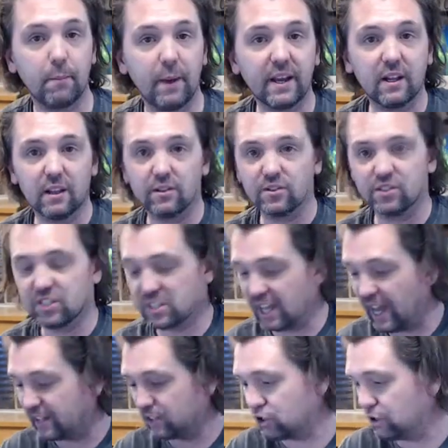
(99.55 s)
make a little
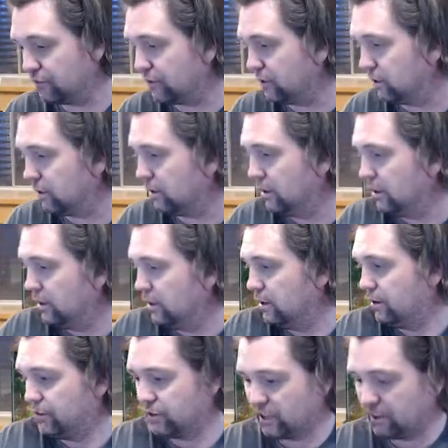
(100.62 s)
sketch if you'll
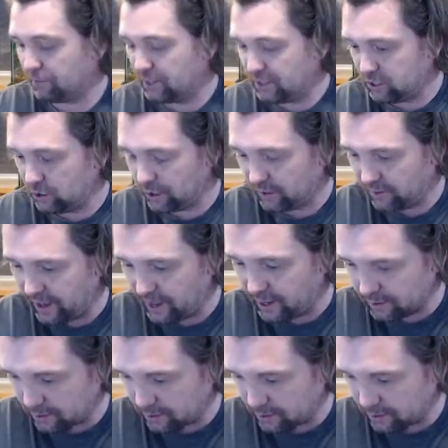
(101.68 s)
forgive me doing that.